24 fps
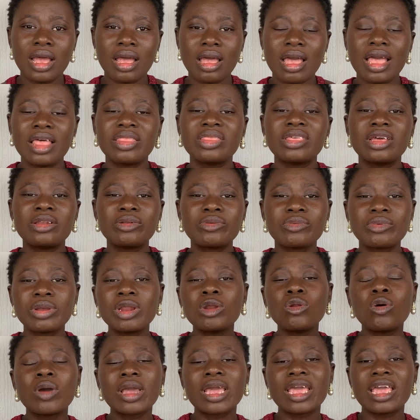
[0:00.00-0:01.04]
and then
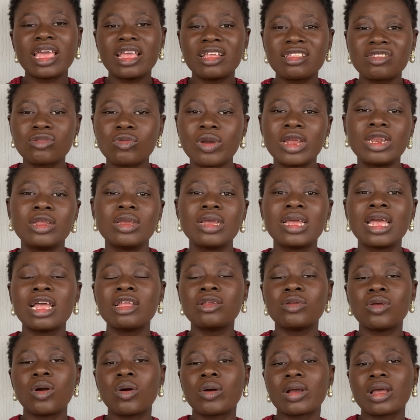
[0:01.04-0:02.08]
relocate when you get
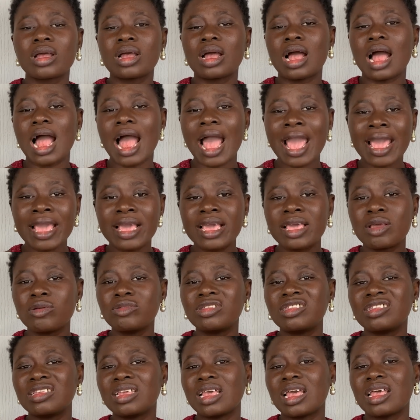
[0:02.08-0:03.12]
your
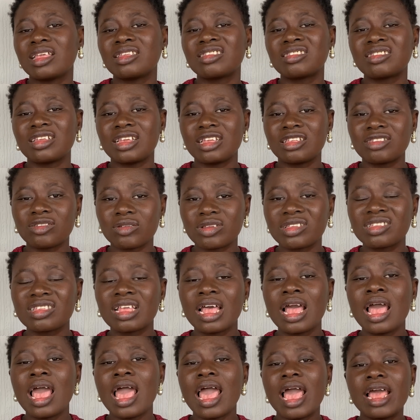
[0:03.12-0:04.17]
iQTS status
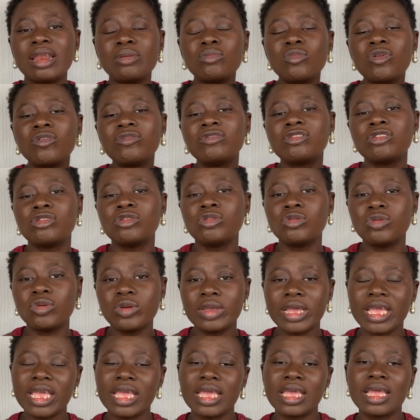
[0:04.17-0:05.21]
and move to
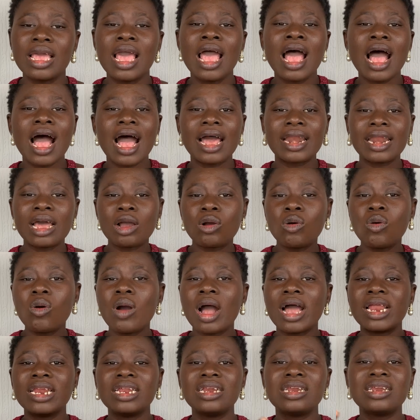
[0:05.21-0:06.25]
UK and go
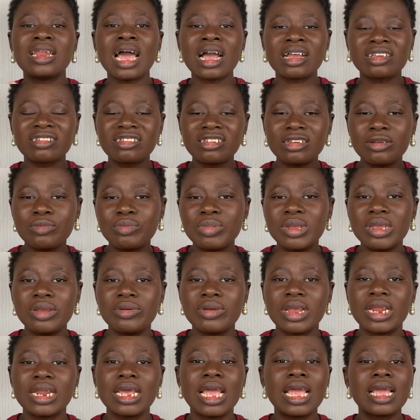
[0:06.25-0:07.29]
an induction
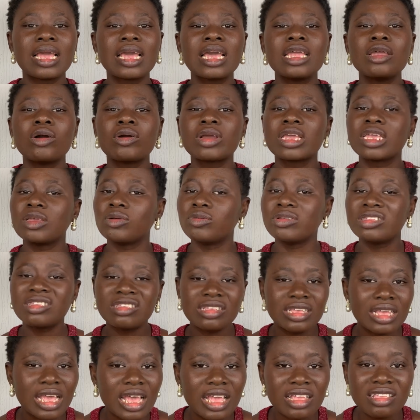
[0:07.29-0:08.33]
period and get your
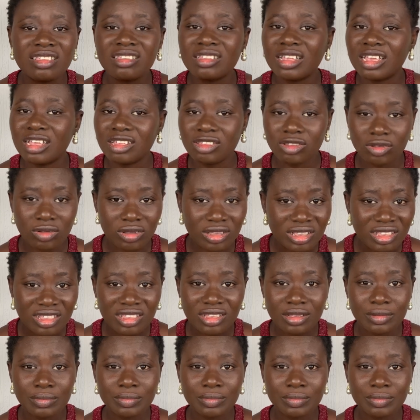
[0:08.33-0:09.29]
QTS status.